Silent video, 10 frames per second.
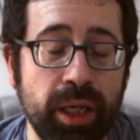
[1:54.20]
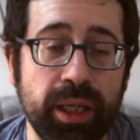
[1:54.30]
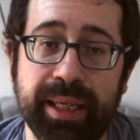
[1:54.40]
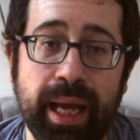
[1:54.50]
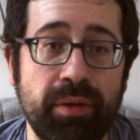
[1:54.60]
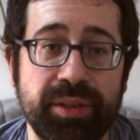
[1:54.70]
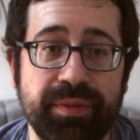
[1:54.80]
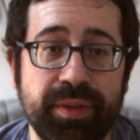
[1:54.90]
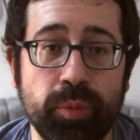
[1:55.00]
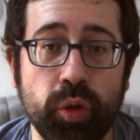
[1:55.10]
early
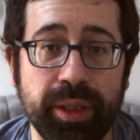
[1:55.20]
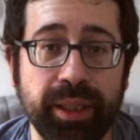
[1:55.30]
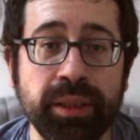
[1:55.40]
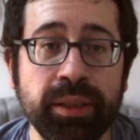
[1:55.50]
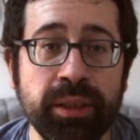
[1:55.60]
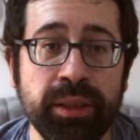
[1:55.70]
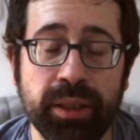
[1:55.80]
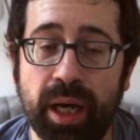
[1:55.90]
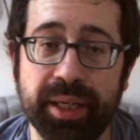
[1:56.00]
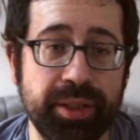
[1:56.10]
hours of the morning,
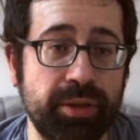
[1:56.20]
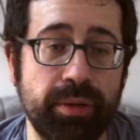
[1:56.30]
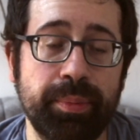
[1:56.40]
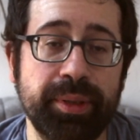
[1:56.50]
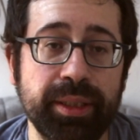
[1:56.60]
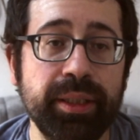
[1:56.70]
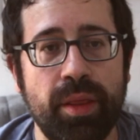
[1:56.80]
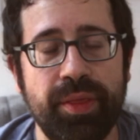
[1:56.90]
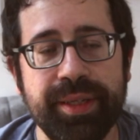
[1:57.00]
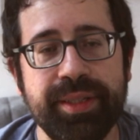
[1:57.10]
uninterrupted.
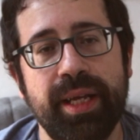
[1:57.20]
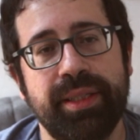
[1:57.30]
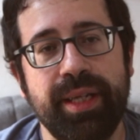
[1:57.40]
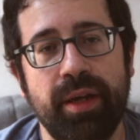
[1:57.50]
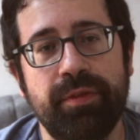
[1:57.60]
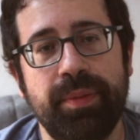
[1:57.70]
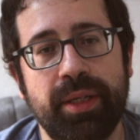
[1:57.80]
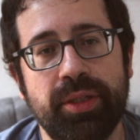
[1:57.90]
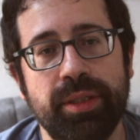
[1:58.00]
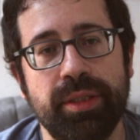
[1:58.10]
This next set of
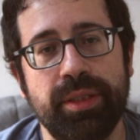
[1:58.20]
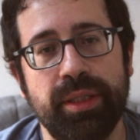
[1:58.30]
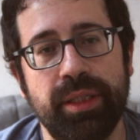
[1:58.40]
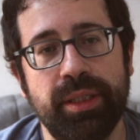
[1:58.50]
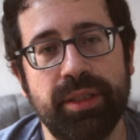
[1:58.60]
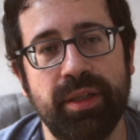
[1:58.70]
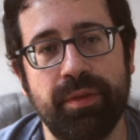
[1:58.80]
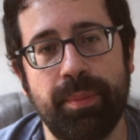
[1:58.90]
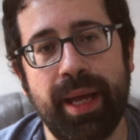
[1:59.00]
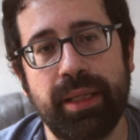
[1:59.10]
pictures is
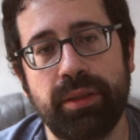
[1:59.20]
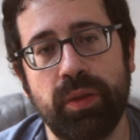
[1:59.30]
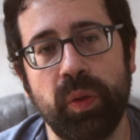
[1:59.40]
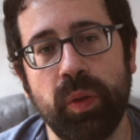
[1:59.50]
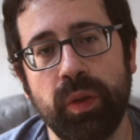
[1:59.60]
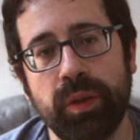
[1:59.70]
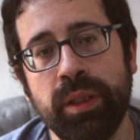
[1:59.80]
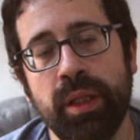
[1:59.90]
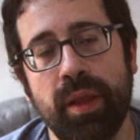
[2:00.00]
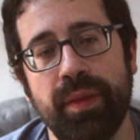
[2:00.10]
of a band
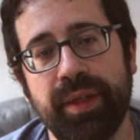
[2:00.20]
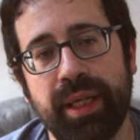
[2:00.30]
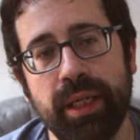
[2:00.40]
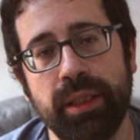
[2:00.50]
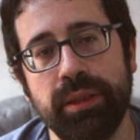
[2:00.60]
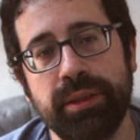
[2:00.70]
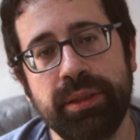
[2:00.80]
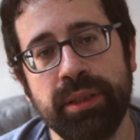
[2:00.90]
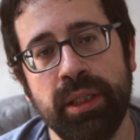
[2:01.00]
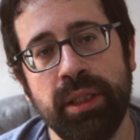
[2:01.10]
called The
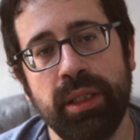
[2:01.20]
Kills,